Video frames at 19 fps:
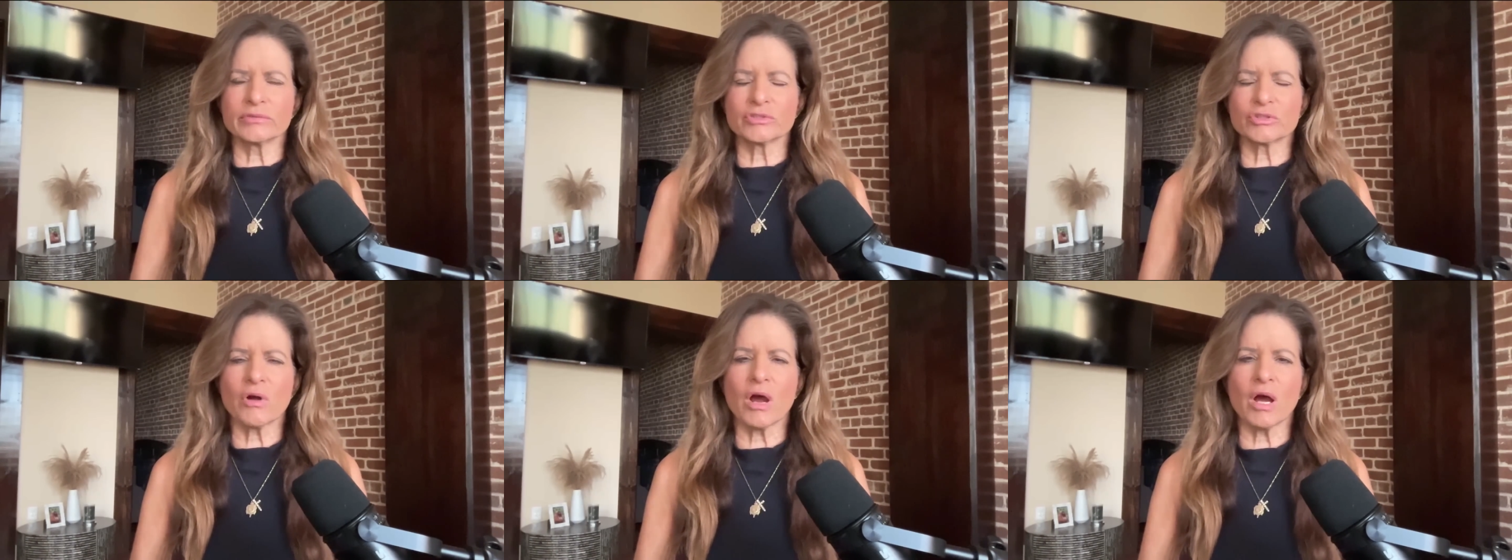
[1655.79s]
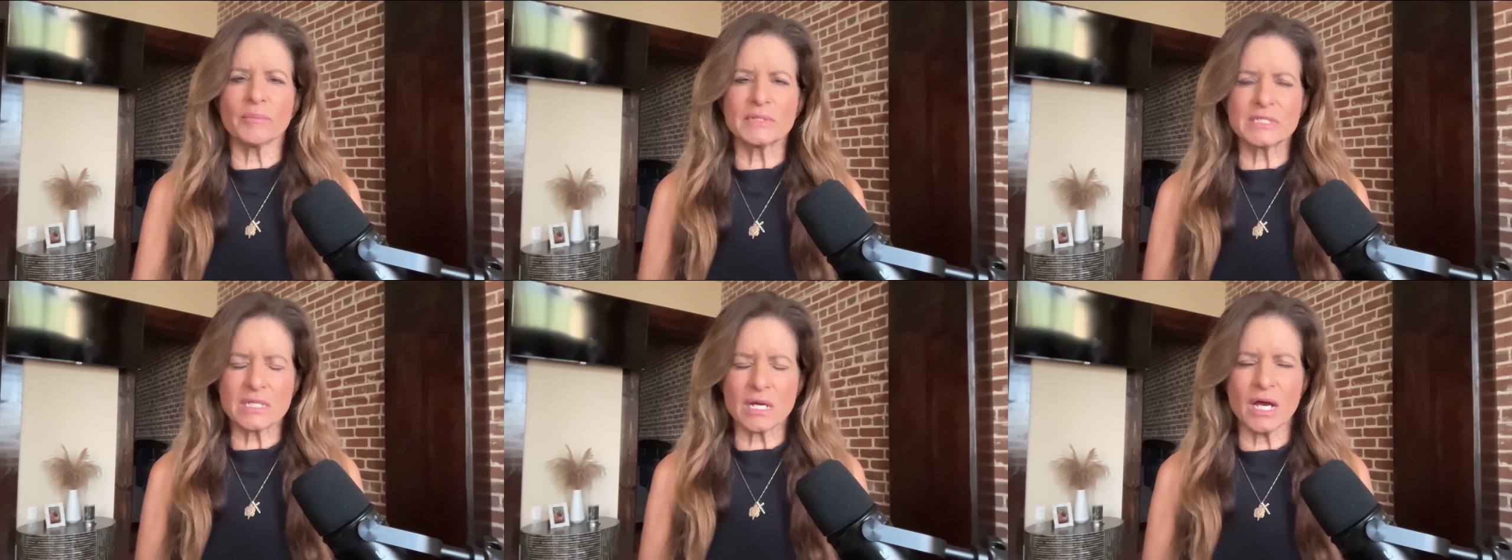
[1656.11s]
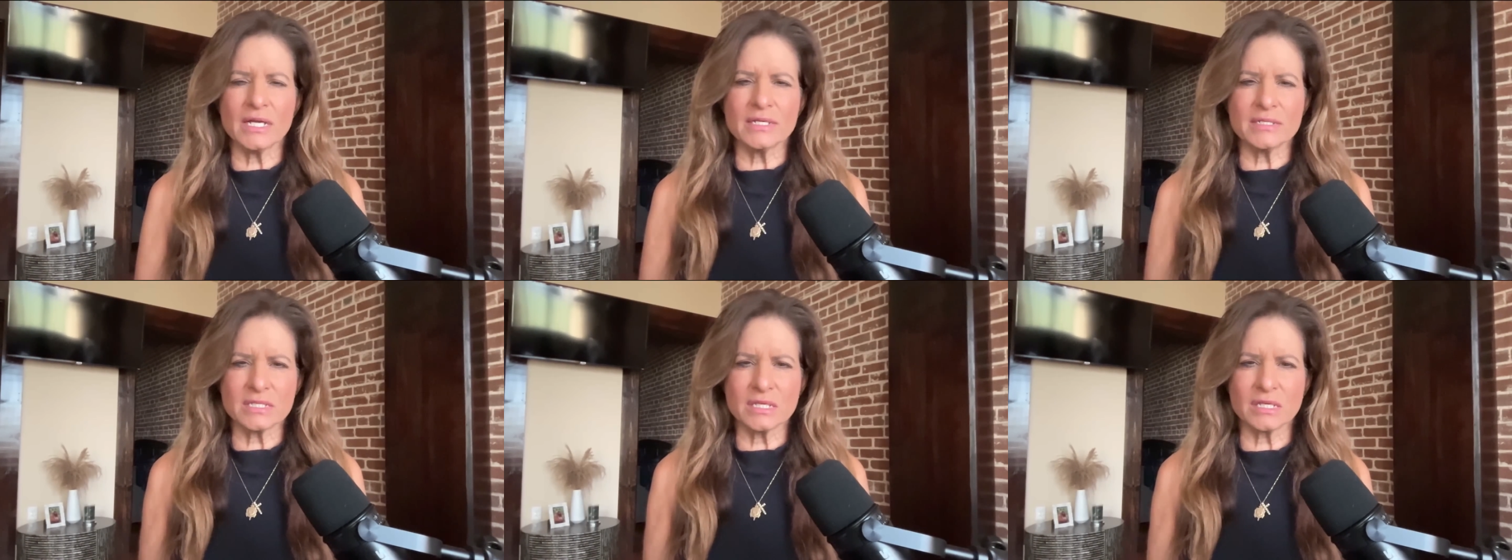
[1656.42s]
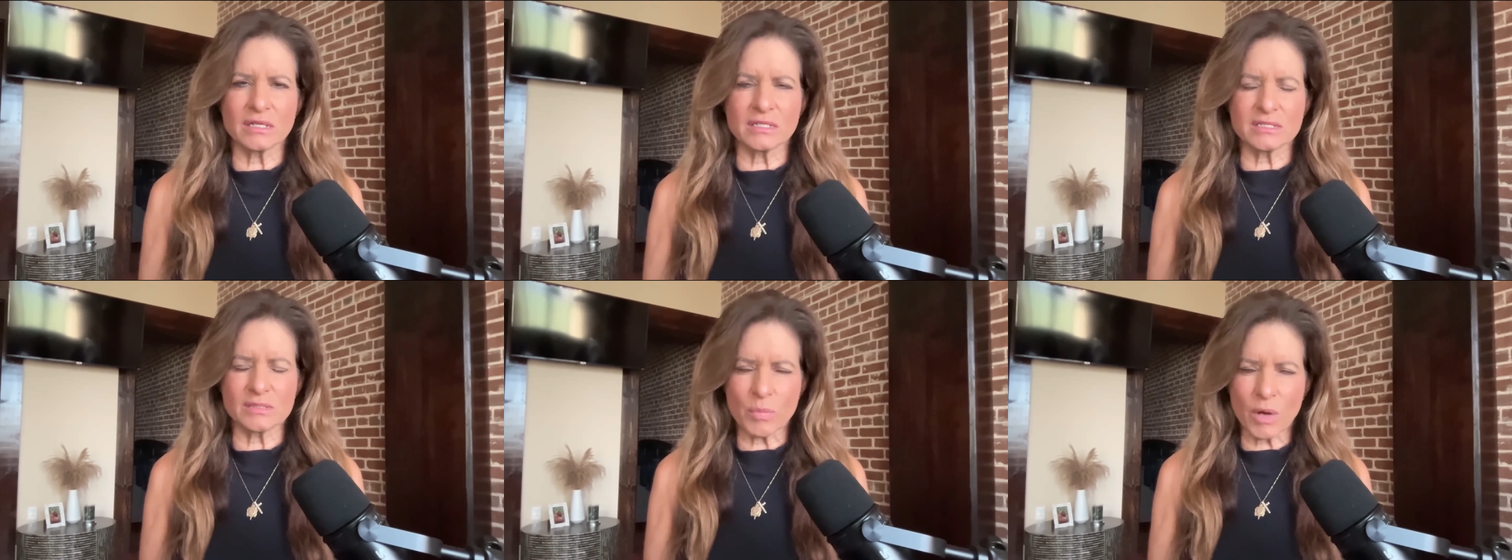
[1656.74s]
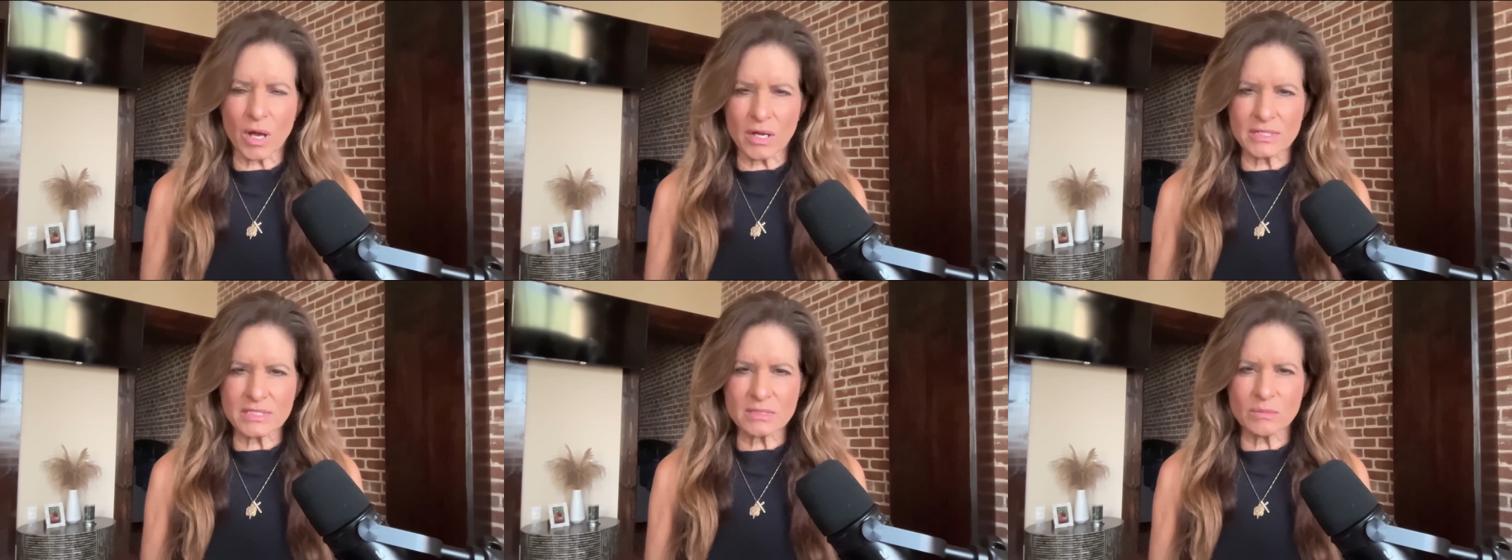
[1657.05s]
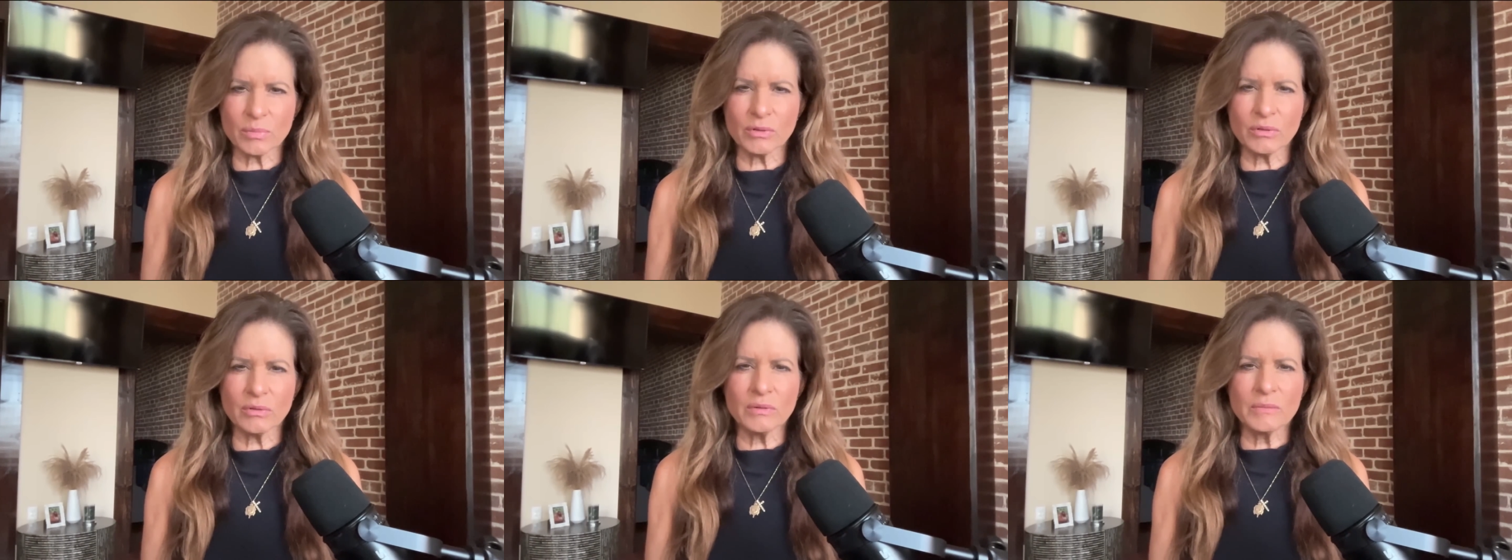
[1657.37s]
traumatizing as
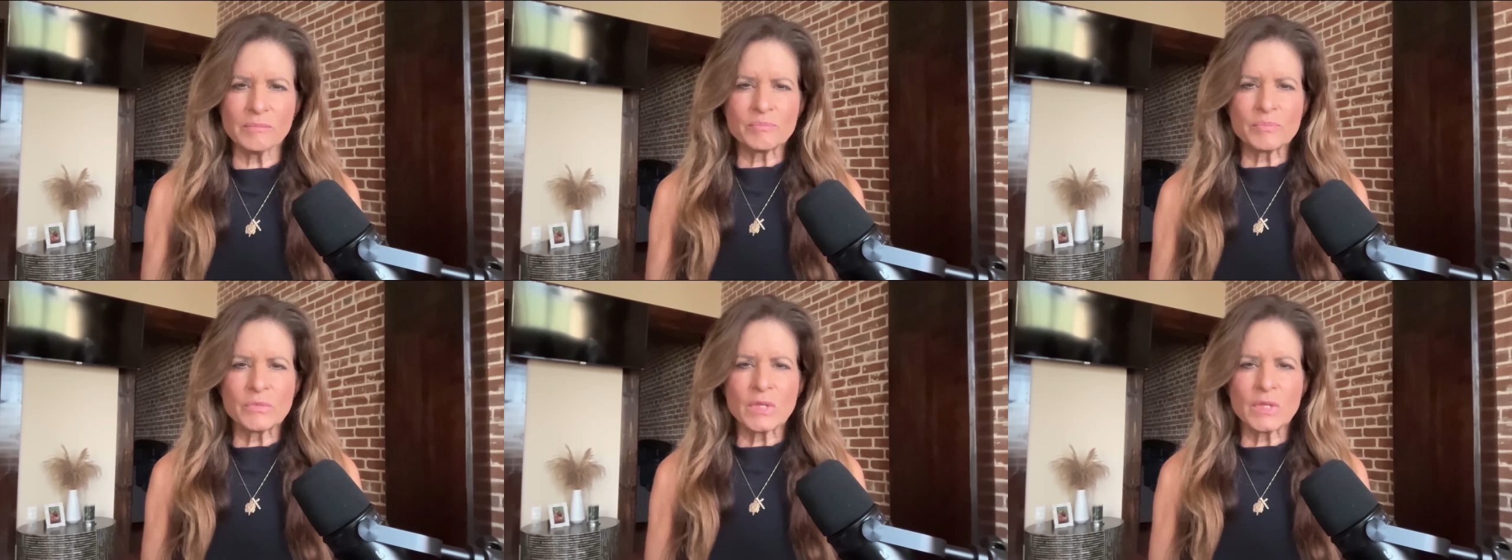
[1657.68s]
possible.